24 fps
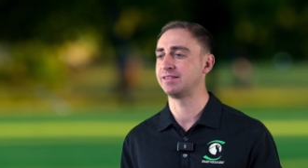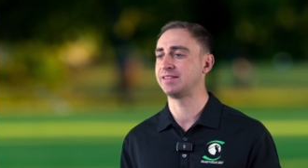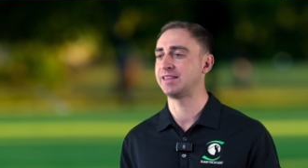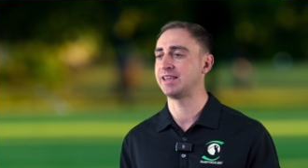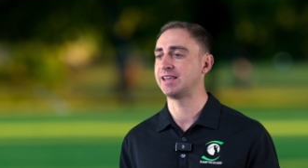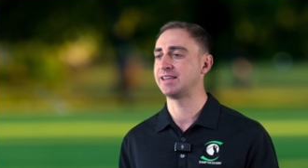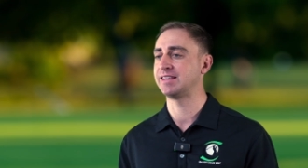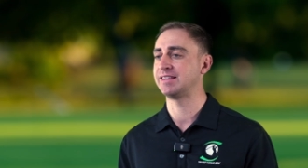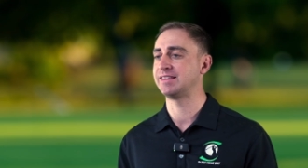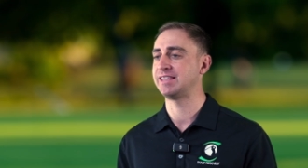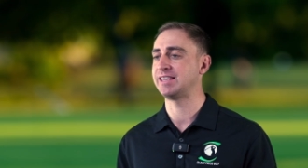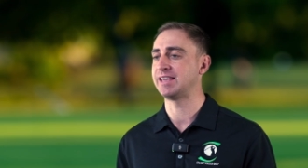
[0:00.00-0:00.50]

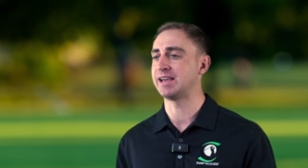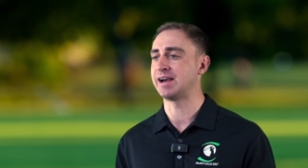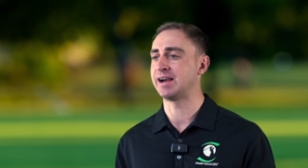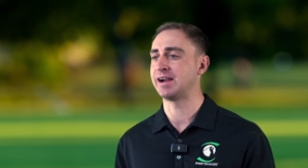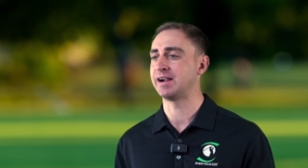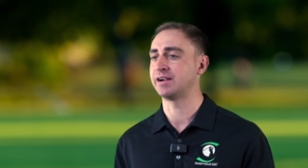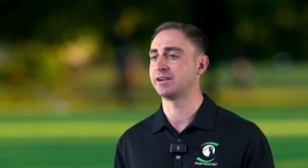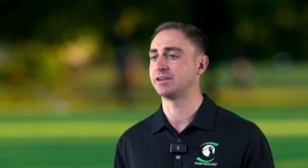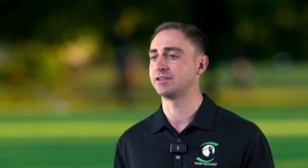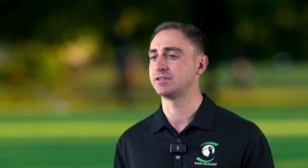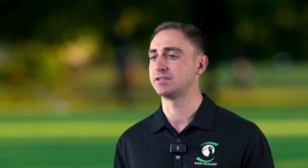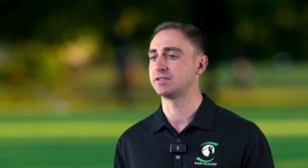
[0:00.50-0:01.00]
than the
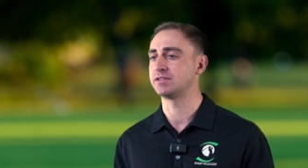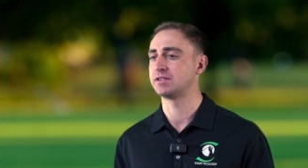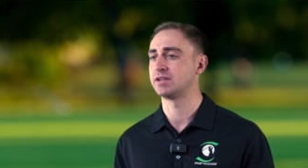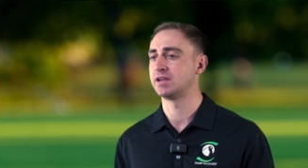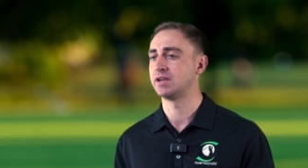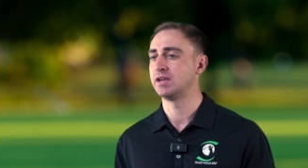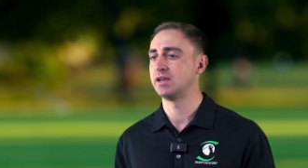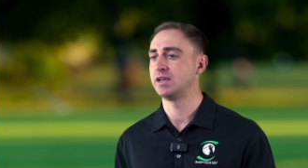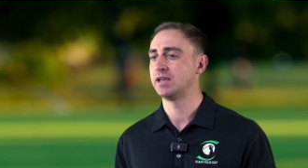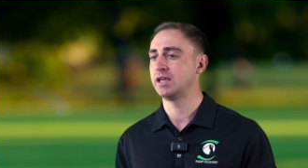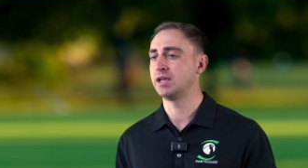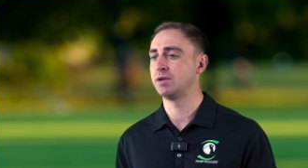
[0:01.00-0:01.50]
irons.
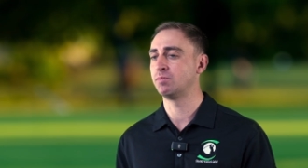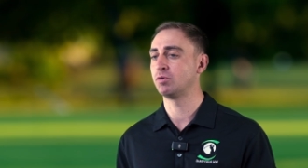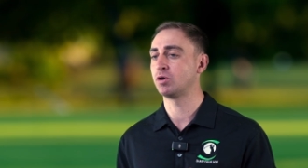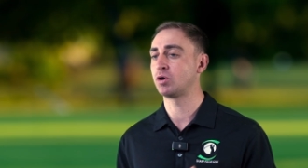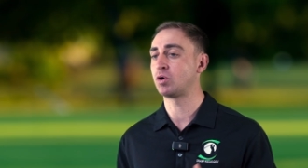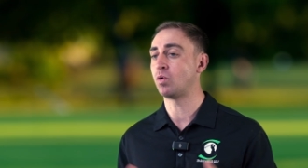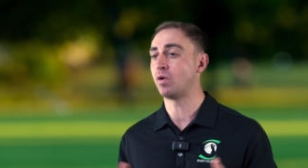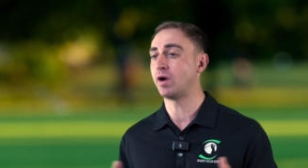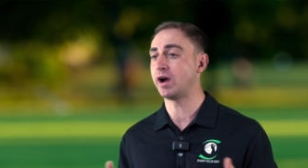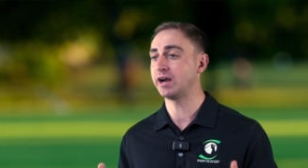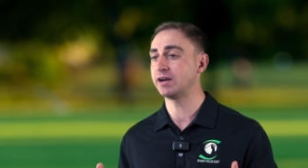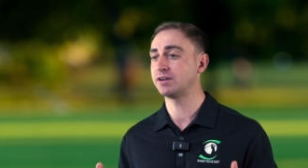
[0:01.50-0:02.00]
It
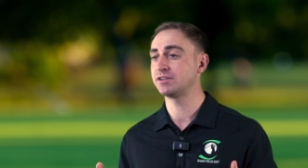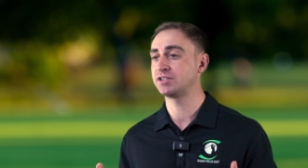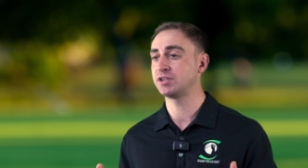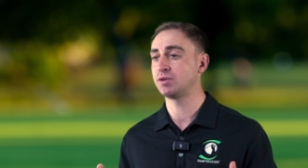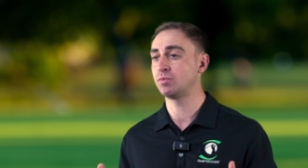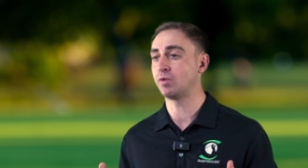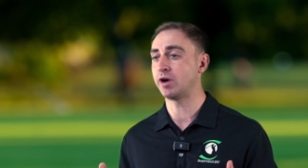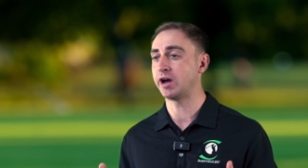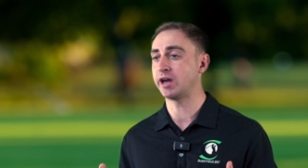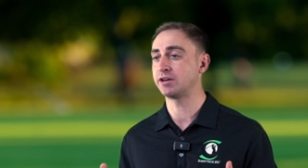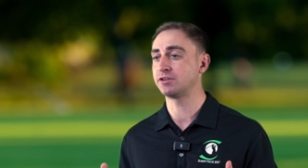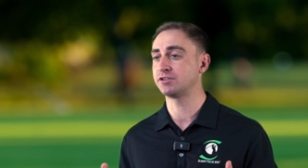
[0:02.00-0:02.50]
requires a
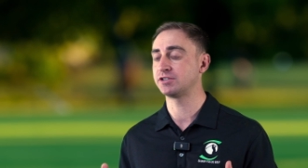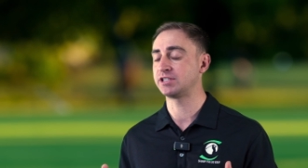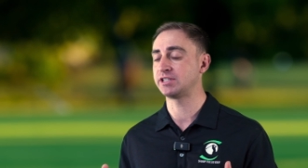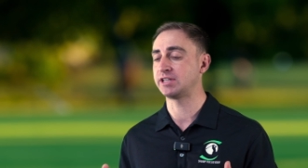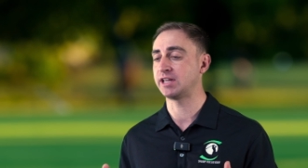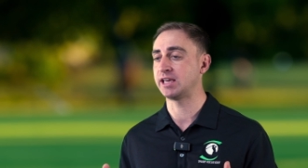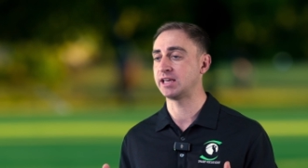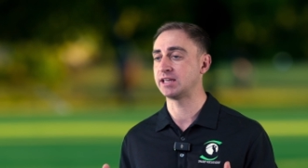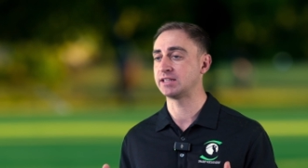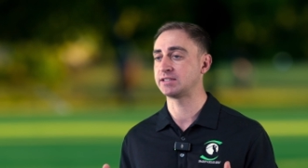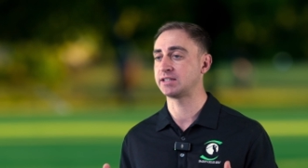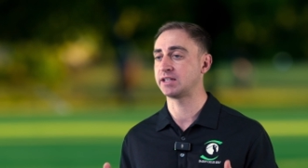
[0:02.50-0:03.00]
wider
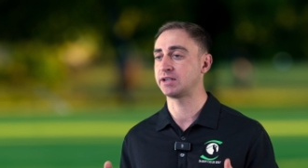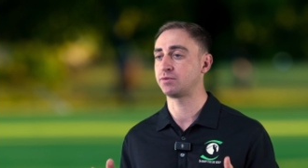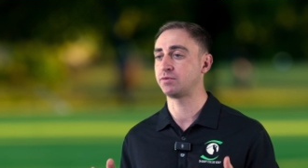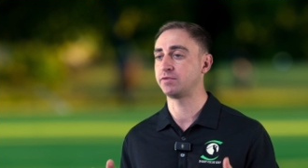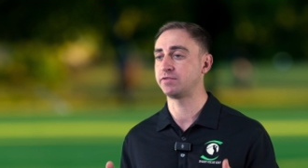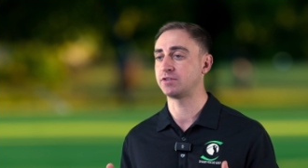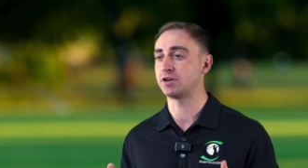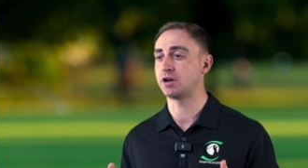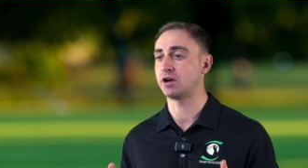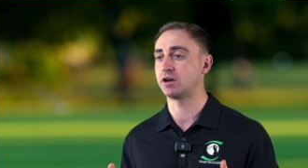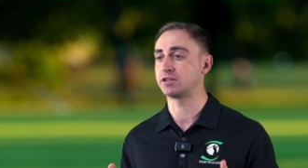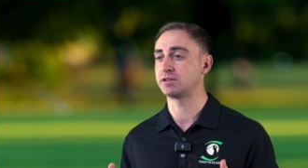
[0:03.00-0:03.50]
stance like we've
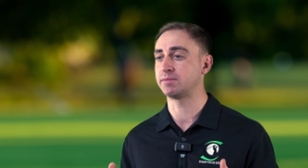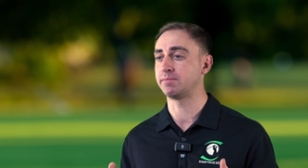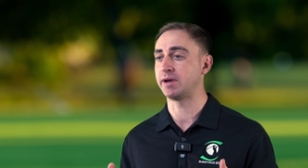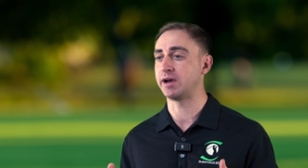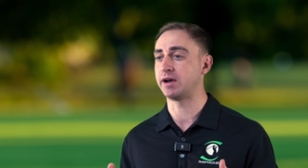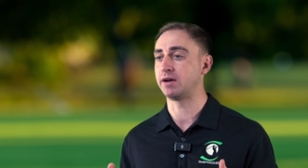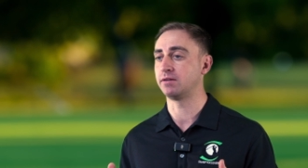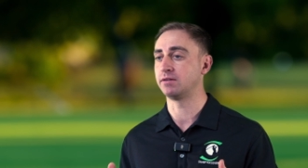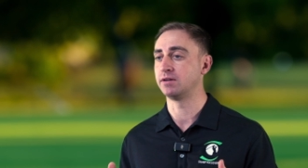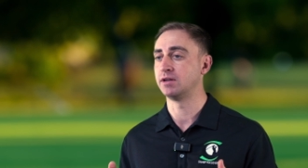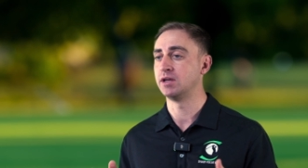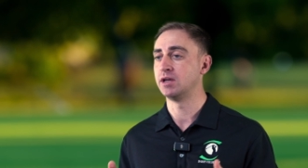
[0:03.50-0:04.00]
talked
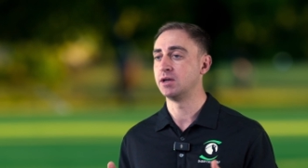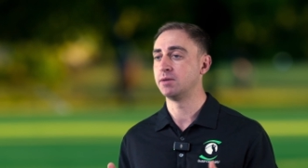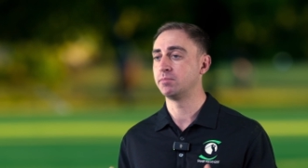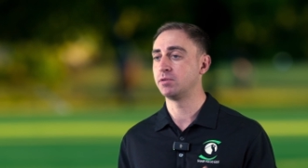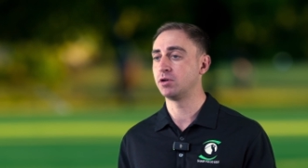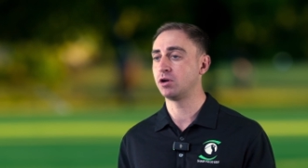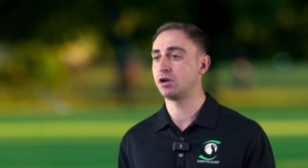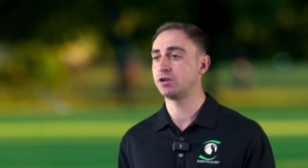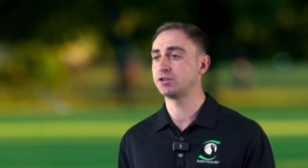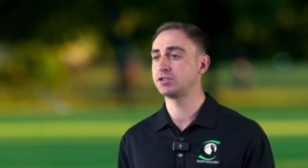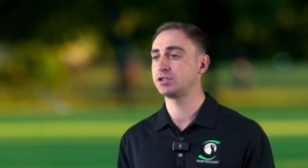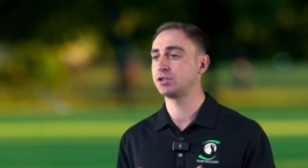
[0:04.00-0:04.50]
about, but
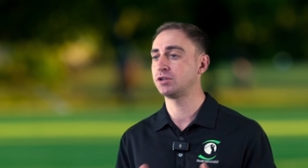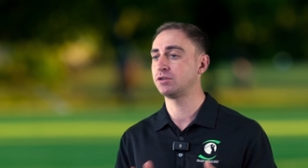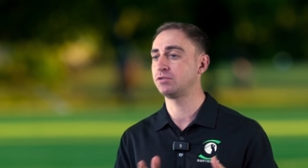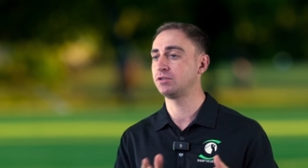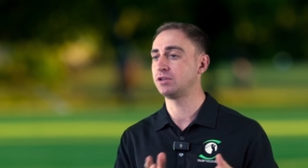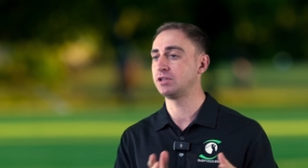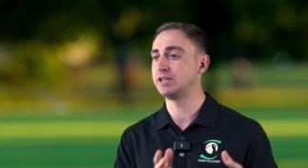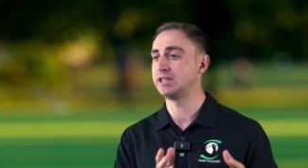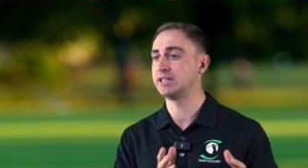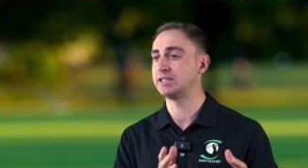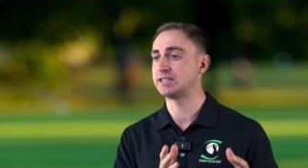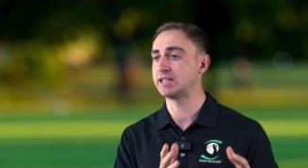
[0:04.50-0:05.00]
also
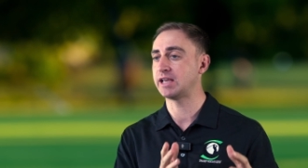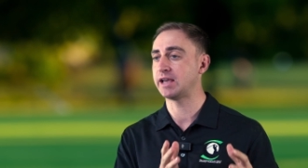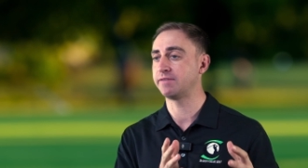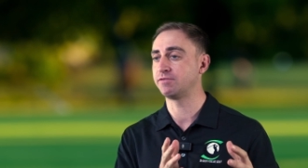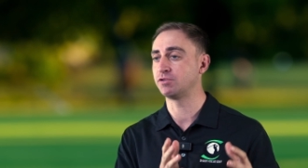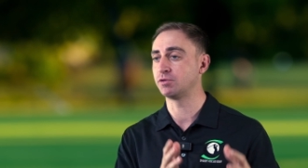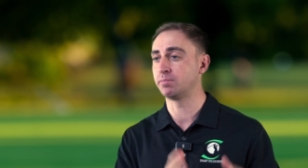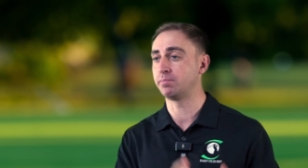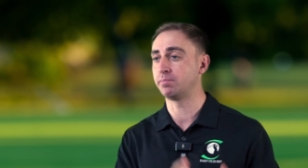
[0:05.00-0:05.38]
you need to have your